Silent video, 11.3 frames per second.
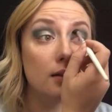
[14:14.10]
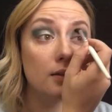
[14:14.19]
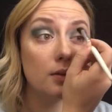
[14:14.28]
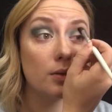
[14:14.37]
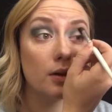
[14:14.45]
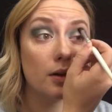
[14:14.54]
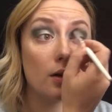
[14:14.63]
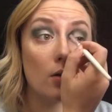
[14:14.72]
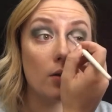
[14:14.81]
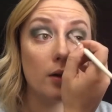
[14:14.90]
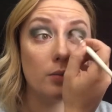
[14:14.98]
so we're gonna
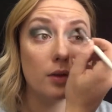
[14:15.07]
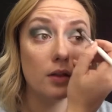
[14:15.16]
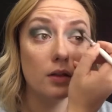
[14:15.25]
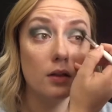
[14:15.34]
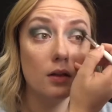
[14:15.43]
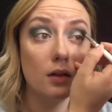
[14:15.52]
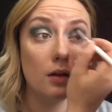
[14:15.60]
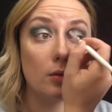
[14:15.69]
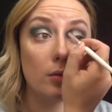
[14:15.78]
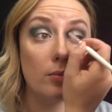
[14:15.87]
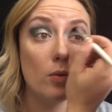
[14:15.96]
go in with a
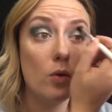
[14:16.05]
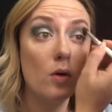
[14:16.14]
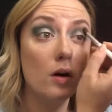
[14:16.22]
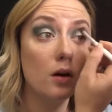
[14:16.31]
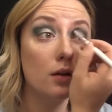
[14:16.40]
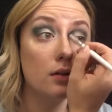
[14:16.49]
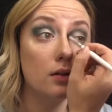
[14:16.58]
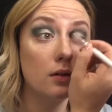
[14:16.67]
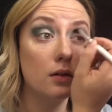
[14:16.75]
little bit more.